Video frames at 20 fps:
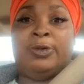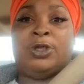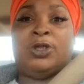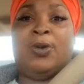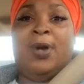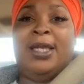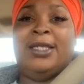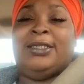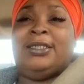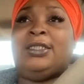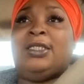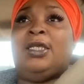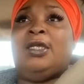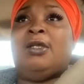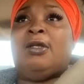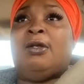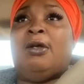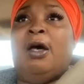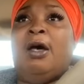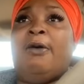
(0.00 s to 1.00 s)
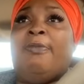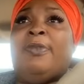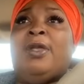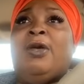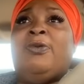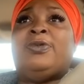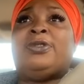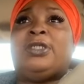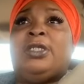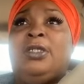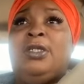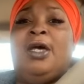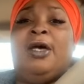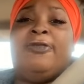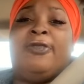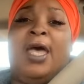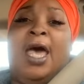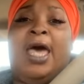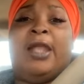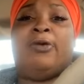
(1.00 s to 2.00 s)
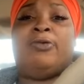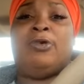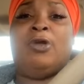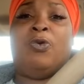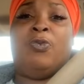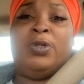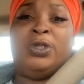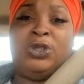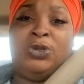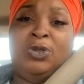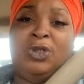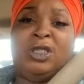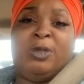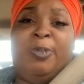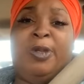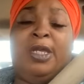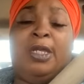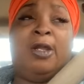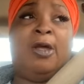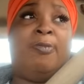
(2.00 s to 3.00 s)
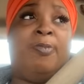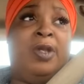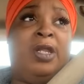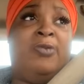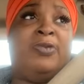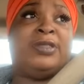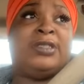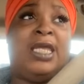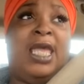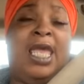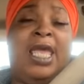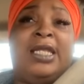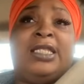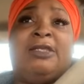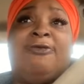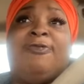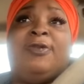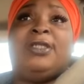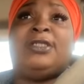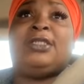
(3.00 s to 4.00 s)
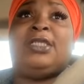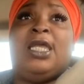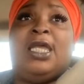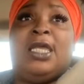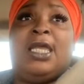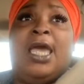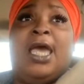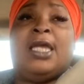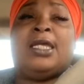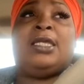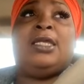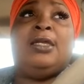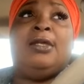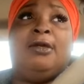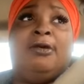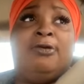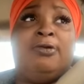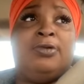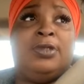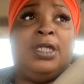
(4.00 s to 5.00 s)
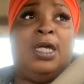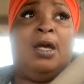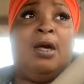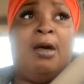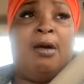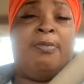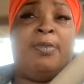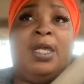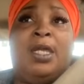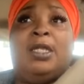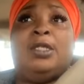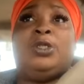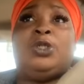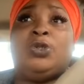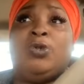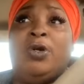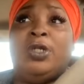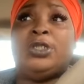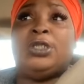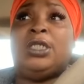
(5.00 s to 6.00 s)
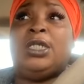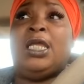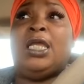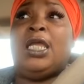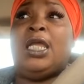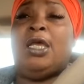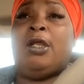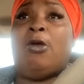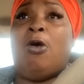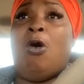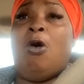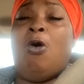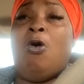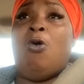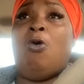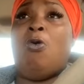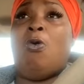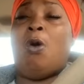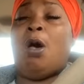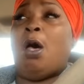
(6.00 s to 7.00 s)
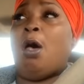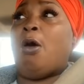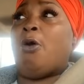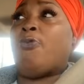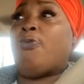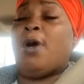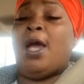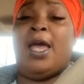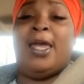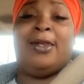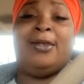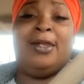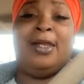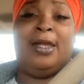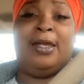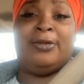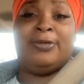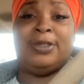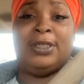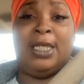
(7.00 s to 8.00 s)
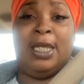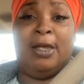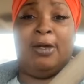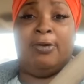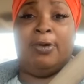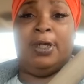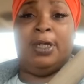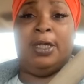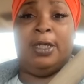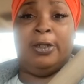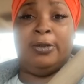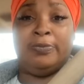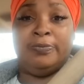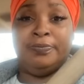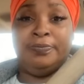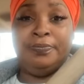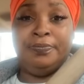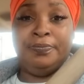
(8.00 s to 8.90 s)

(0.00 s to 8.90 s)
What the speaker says: Tracy, it was another, I don't know what you were speaking on, but it was an activist that got killed in Georgia, and they had a whole riot downtown, honey.